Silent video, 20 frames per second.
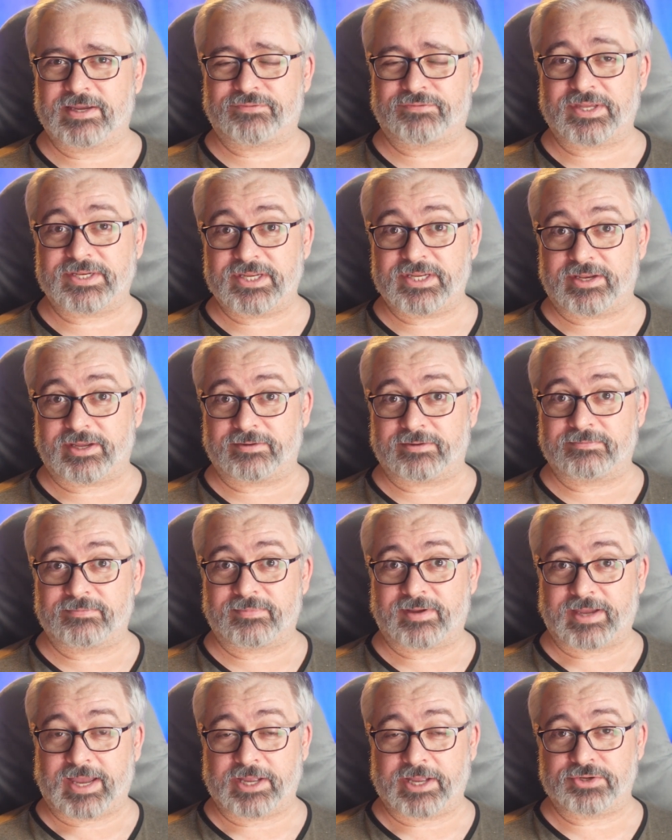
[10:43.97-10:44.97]
if they did a
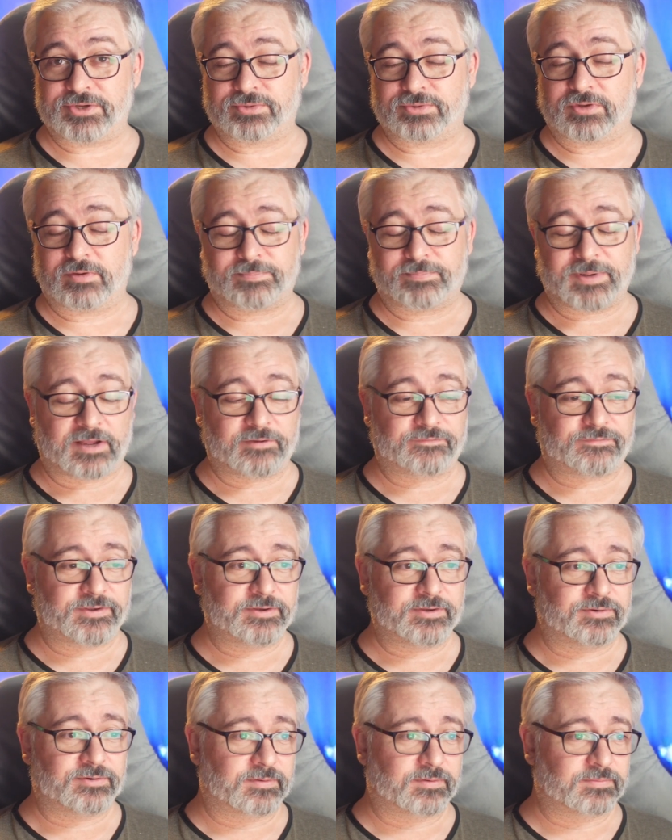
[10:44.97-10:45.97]
Angel or
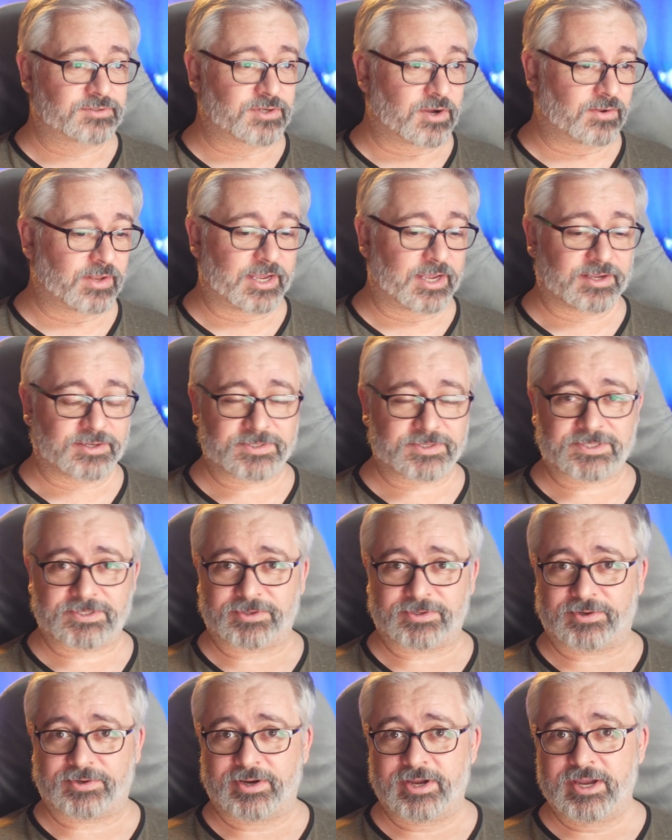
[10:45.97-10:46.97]
Buffy or Dollhouse
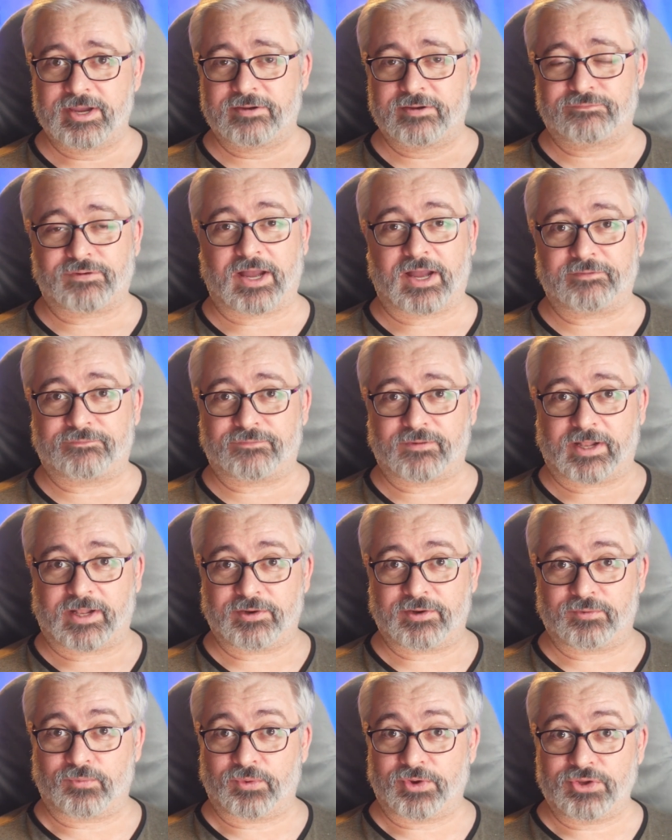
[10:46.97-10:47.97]
or
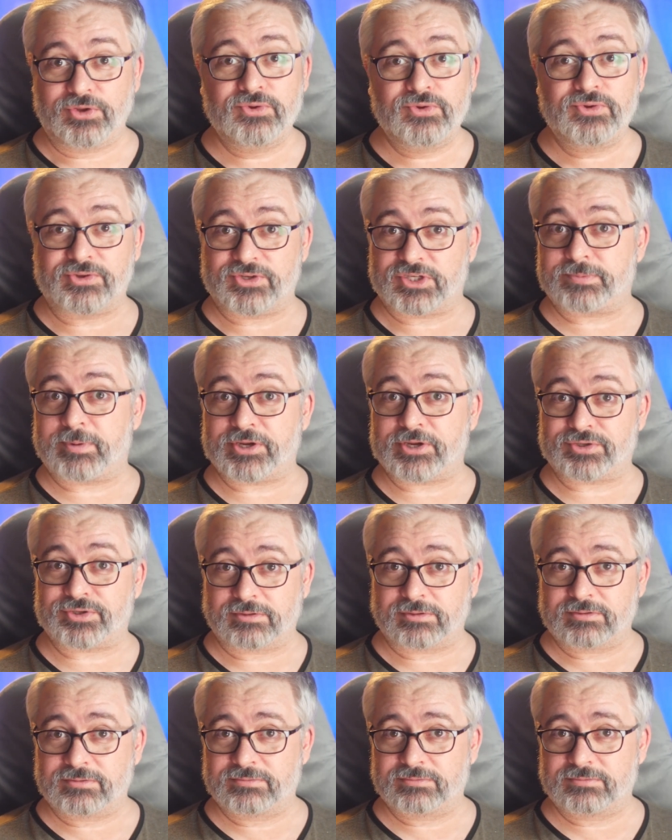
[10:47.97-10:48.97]
Firefly reunion
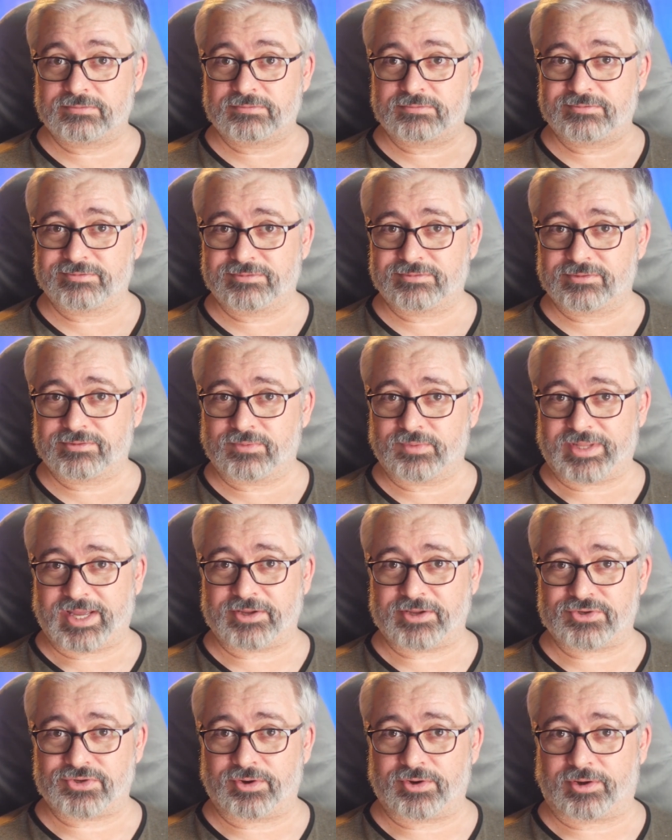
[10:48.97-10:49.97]
special without